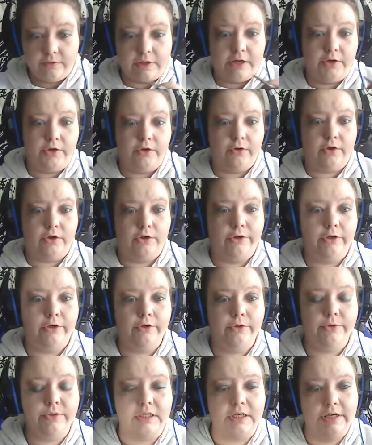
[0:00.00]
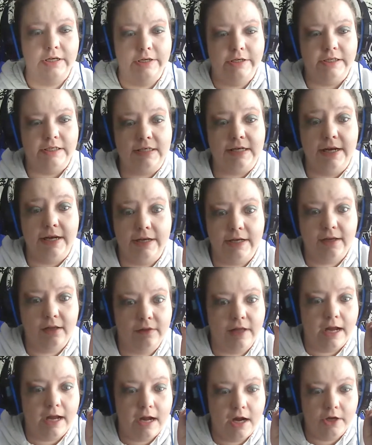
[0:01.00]
that you can use is taking
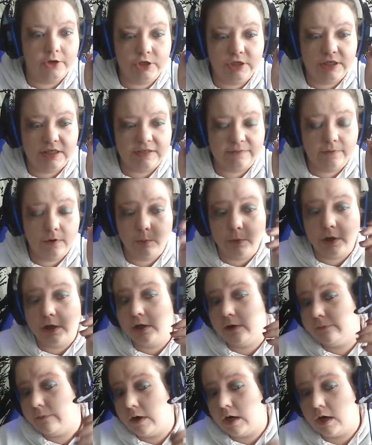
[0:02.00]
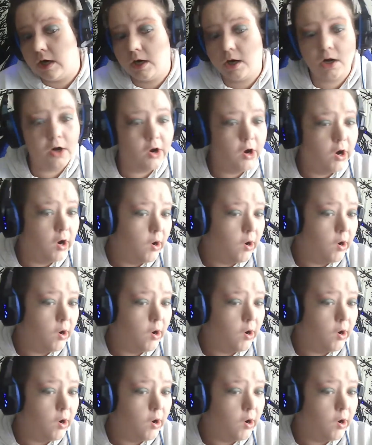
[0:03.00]
the ashes from any fire